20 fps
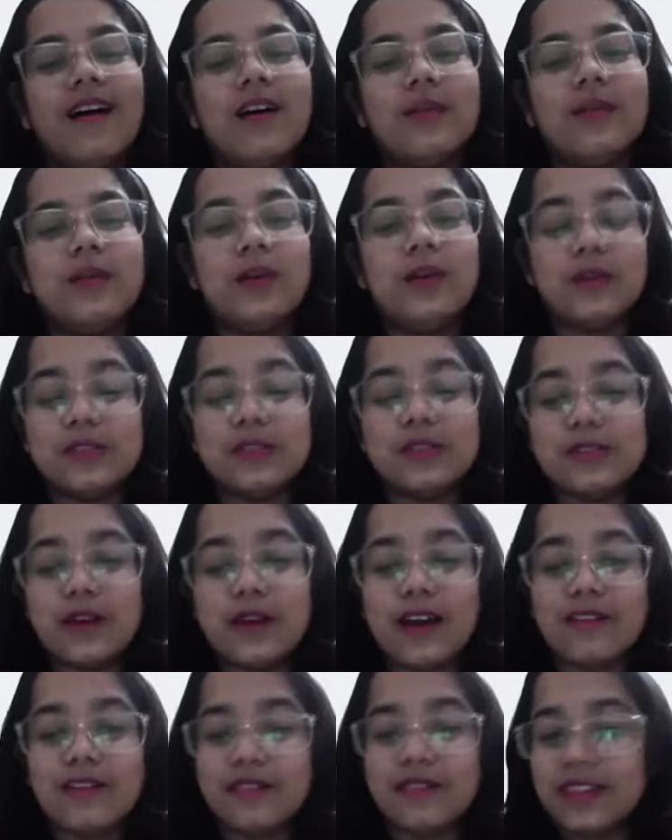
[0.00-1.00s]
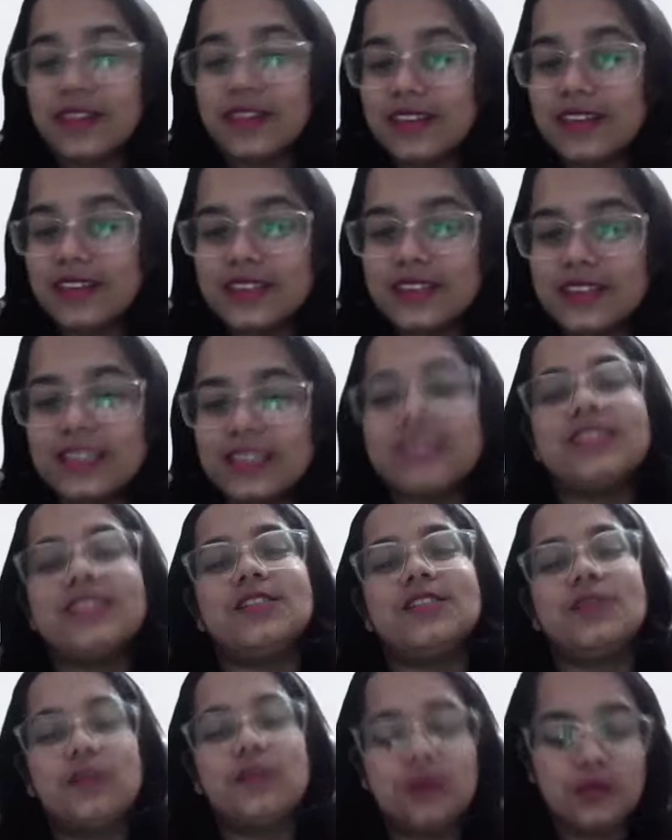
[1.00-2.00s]
We also have Vinda with us,
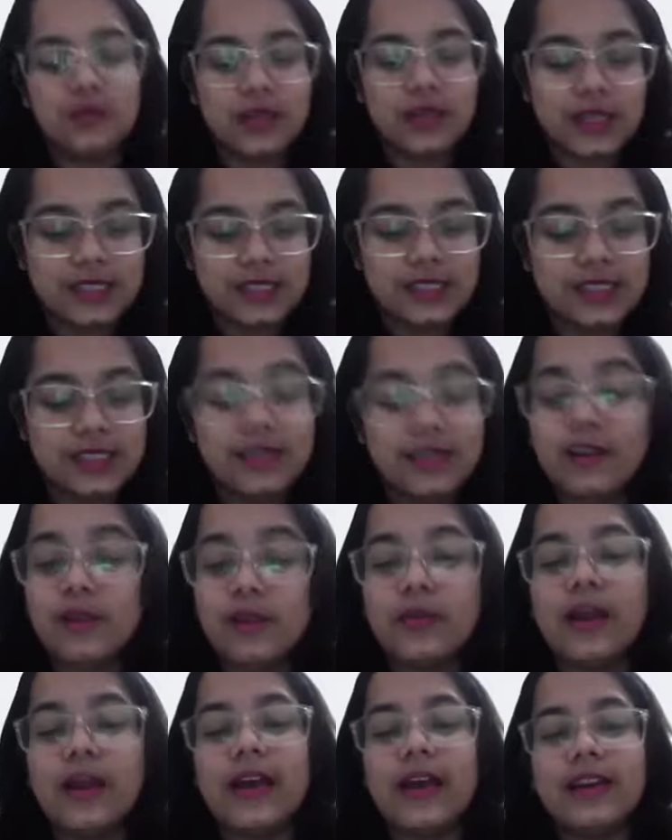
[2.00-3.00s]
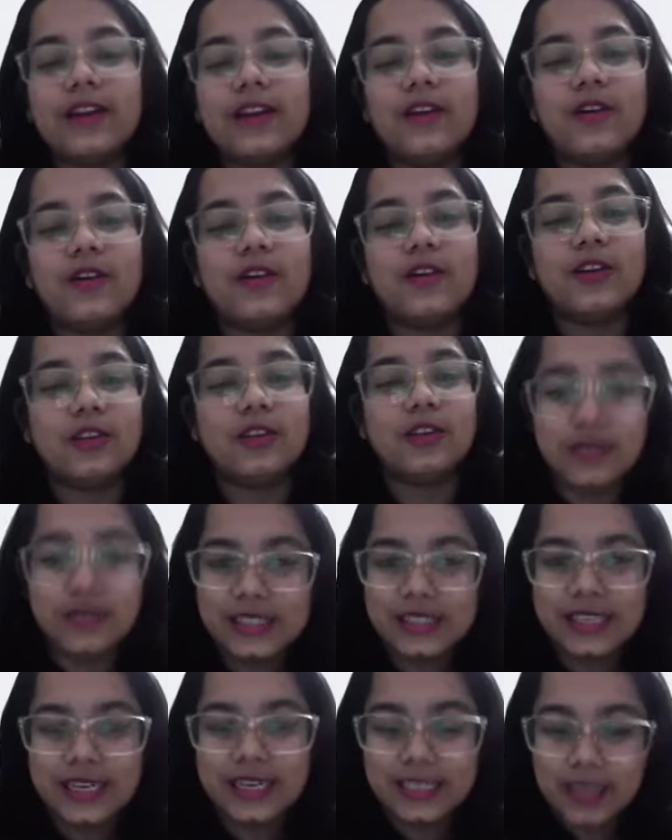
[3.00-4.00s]
who runs her brand called
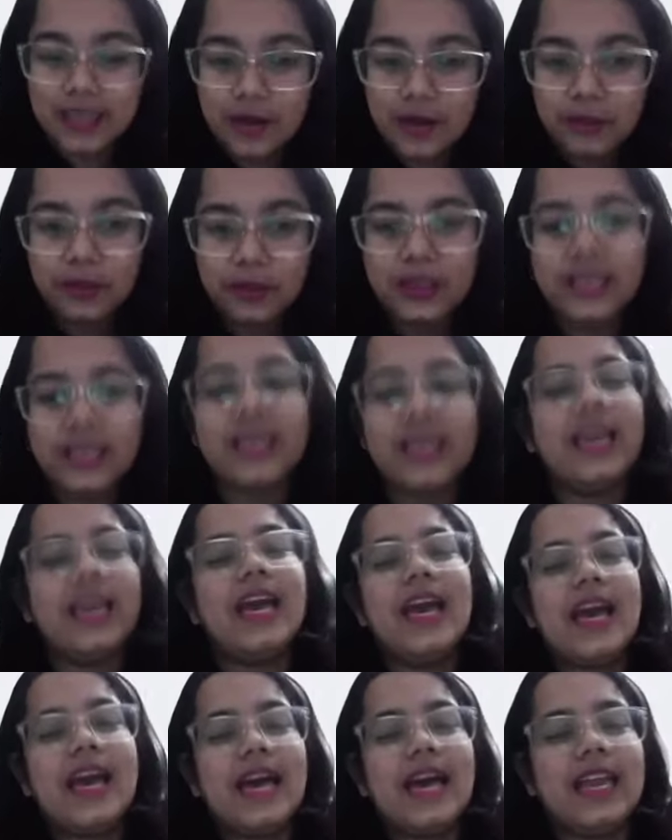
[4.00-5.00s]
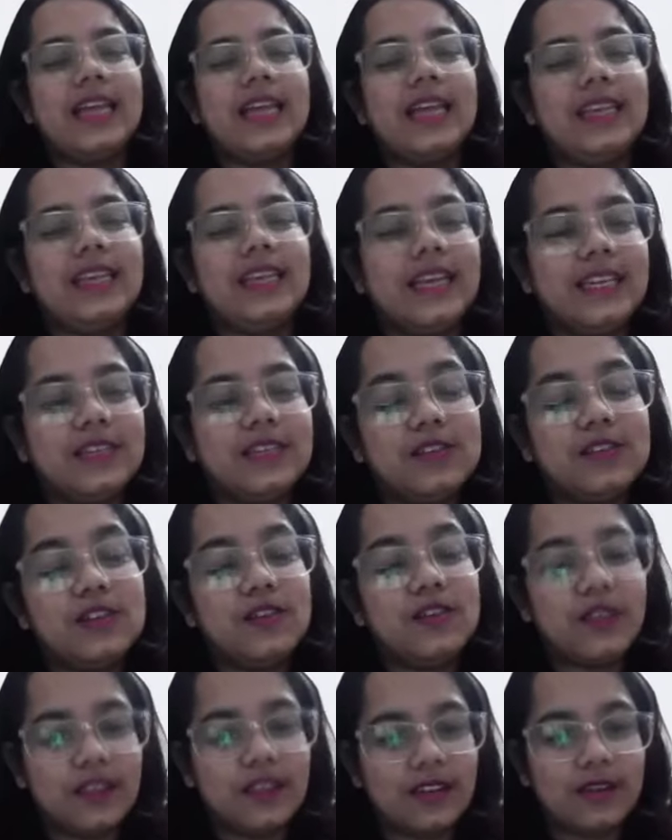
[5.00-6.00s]
Curious Cat Company. And I think I'll give it
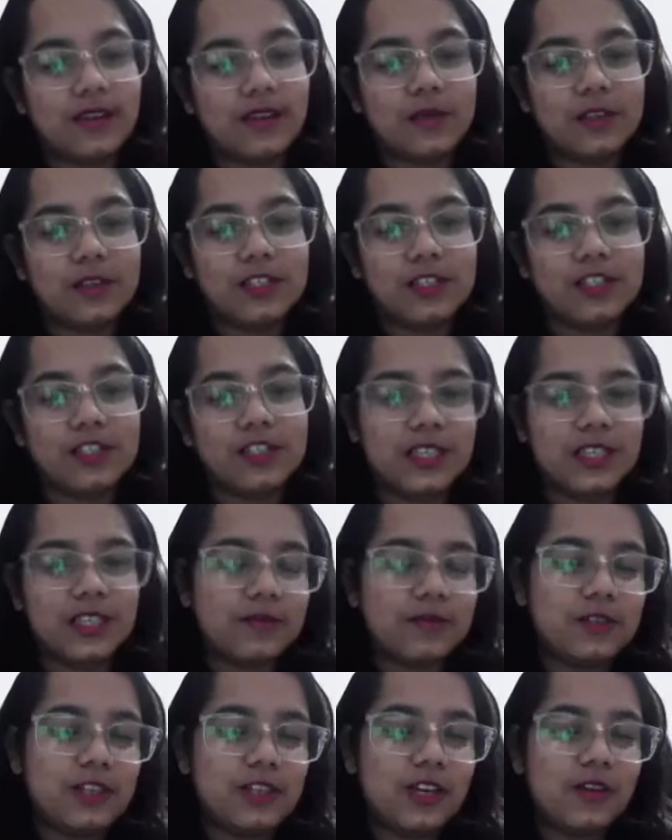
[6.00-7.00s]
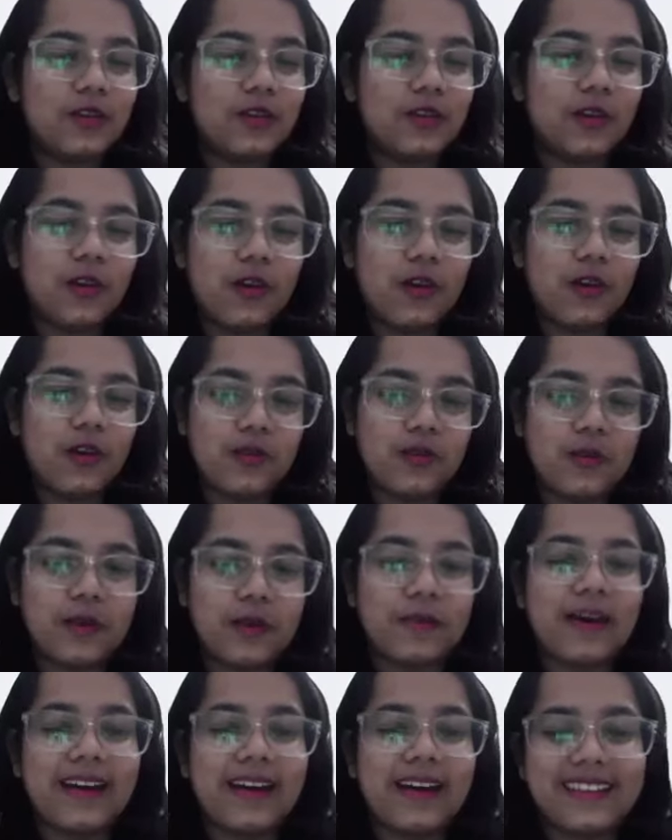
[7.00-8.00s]
to Vinda because she and Michelle go a long way
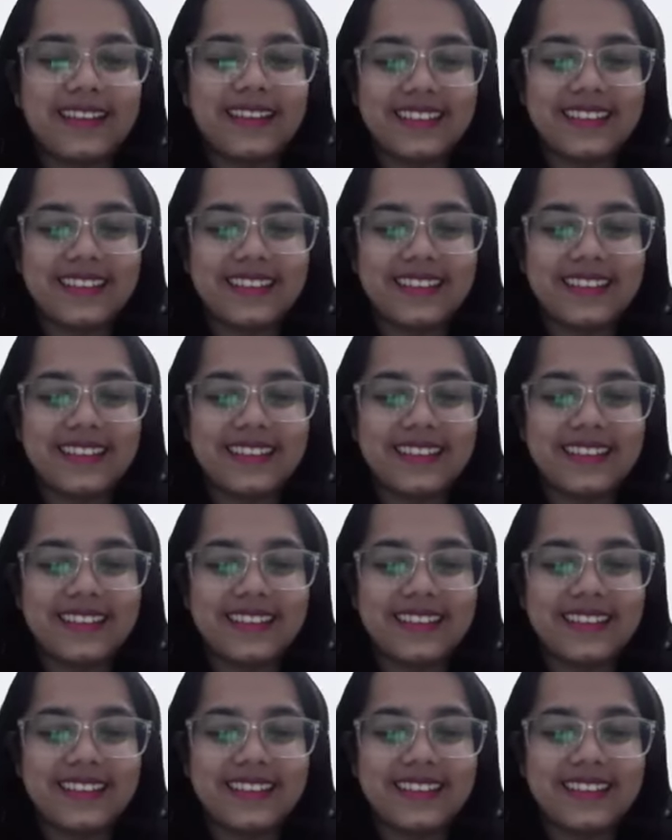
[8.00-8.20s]
back.